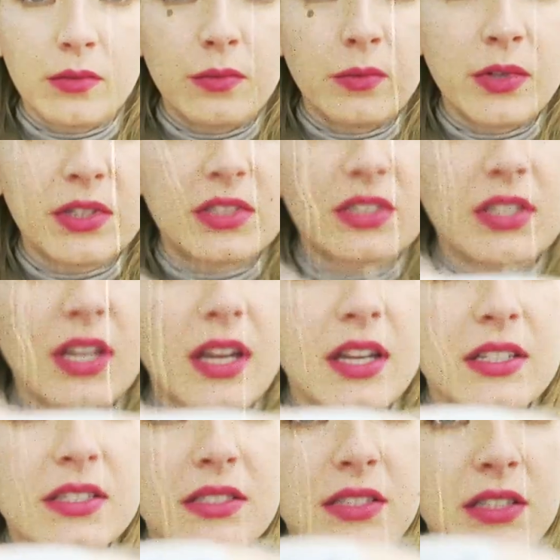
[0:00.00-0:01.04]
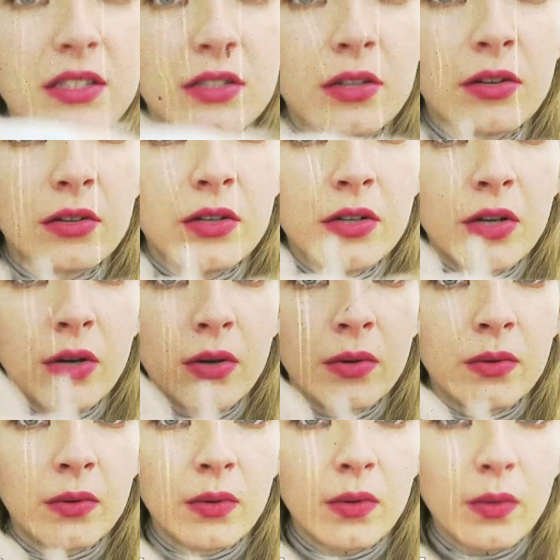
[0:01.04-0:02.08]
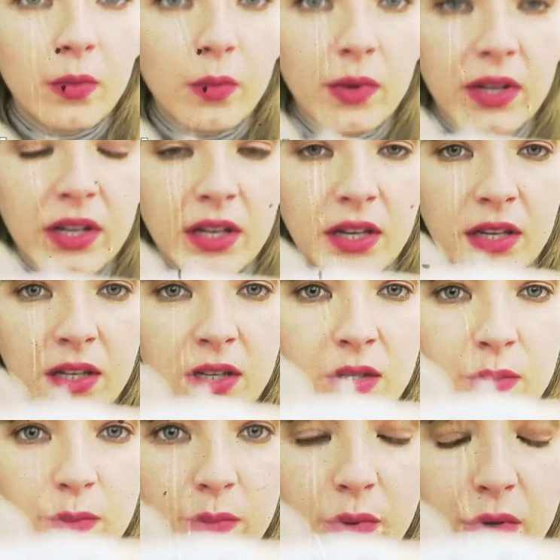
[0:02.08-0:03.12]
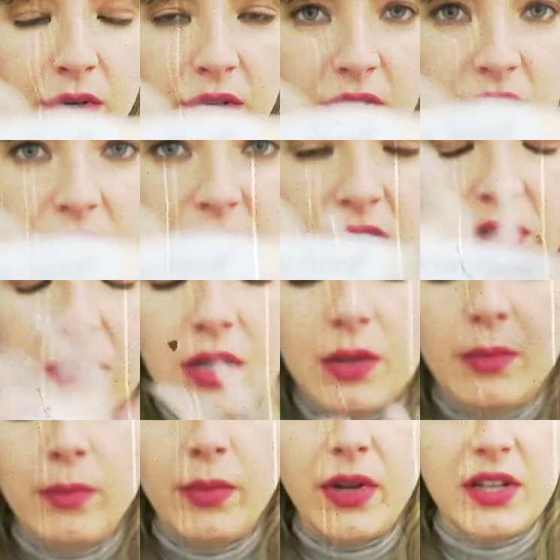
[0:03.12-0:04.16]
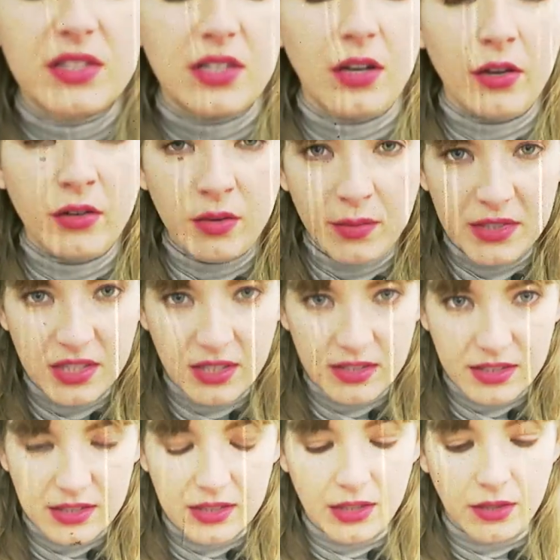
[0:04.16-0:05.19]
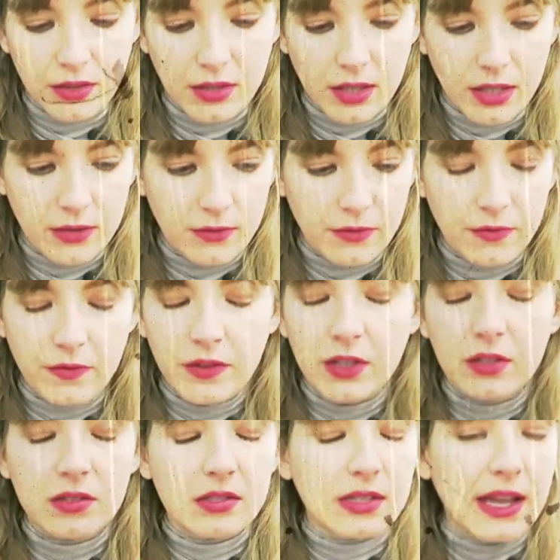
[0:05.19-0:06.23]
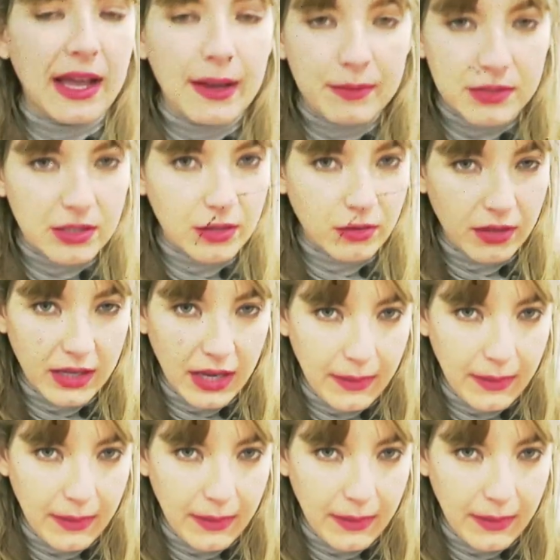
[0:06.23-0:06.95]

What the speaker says: which I did not know when I bought it, but it's 100% silk. It feels absolutely